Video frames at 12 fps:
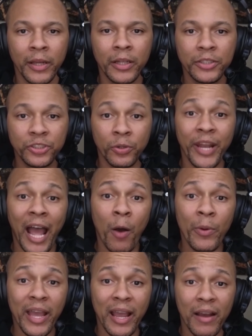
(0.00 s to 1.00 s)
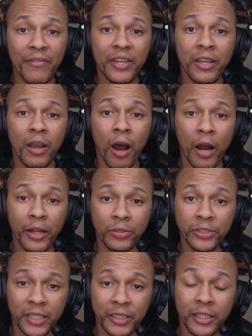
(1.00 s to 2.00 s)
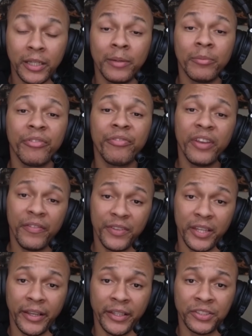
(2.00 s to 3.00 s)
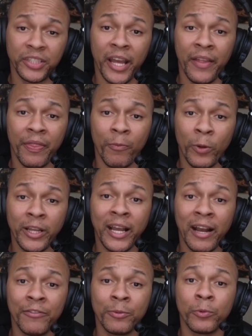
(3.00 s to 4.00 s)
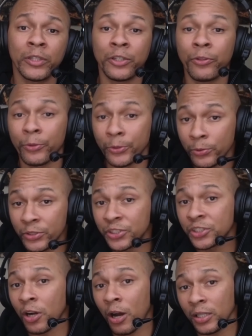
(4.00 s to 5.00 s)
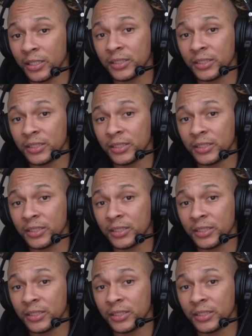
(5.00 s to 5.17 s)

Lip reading: So now we have the Audio-Technica M50s and we have them running through the Scarlett